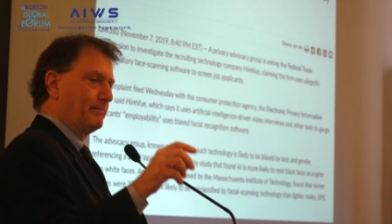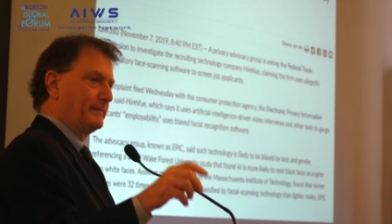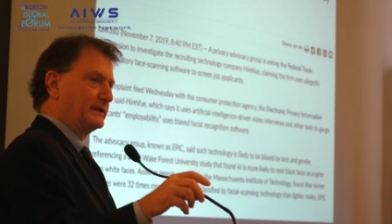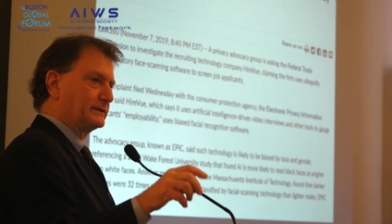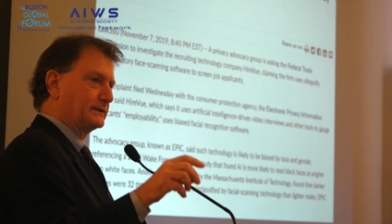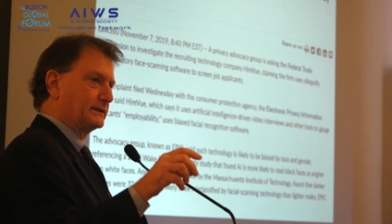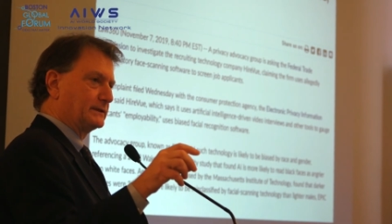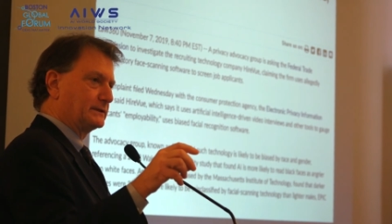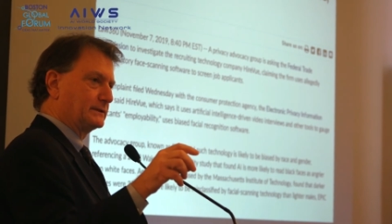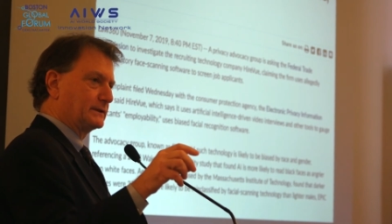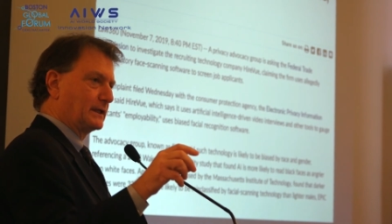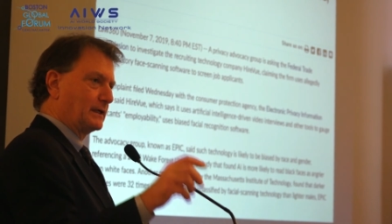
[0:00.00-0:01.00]

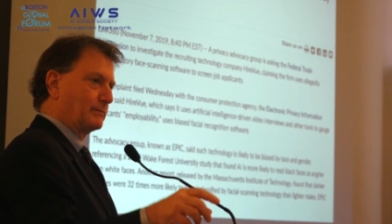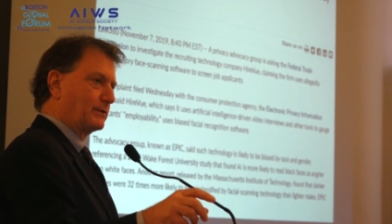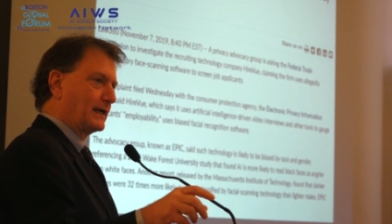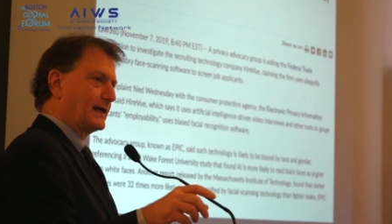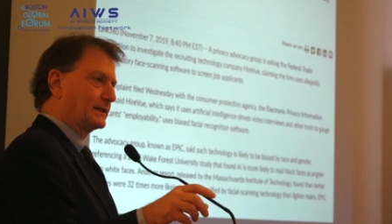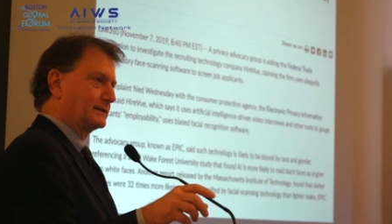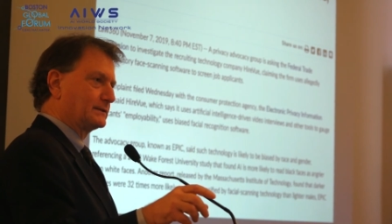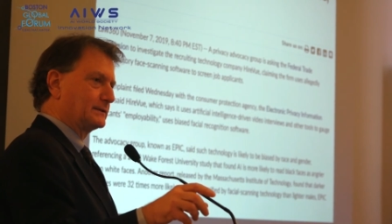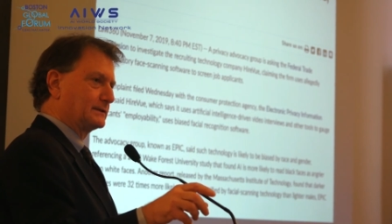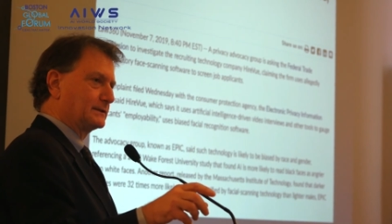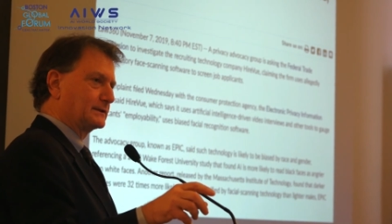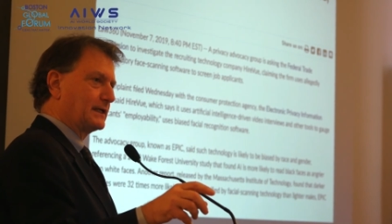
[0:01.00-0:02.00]
business uh,
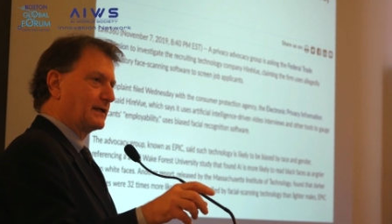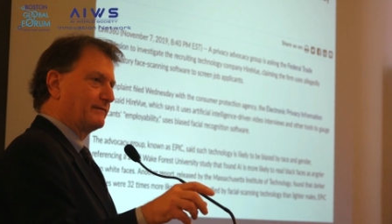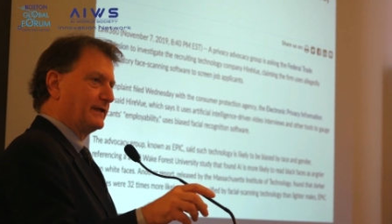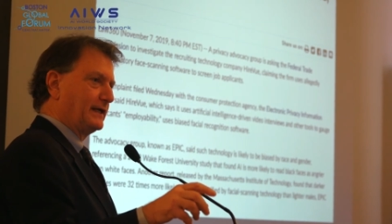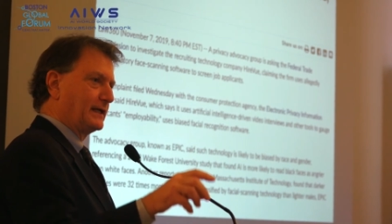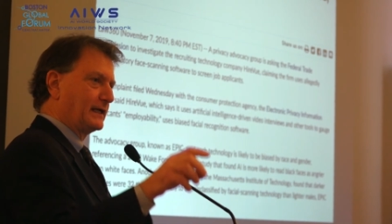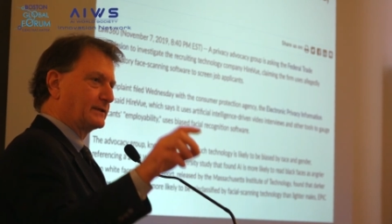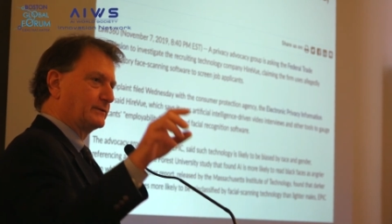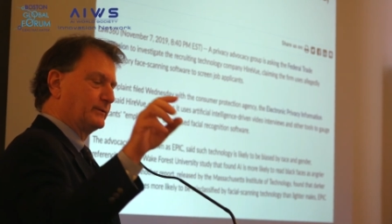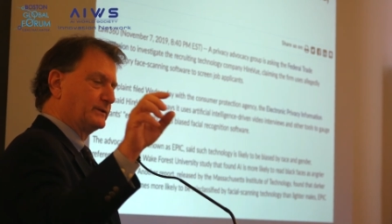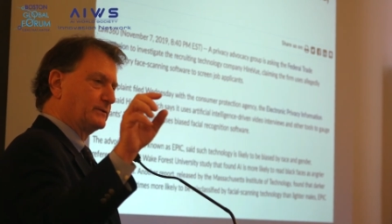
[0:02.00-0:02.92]
practices. It's kind of neat, actually.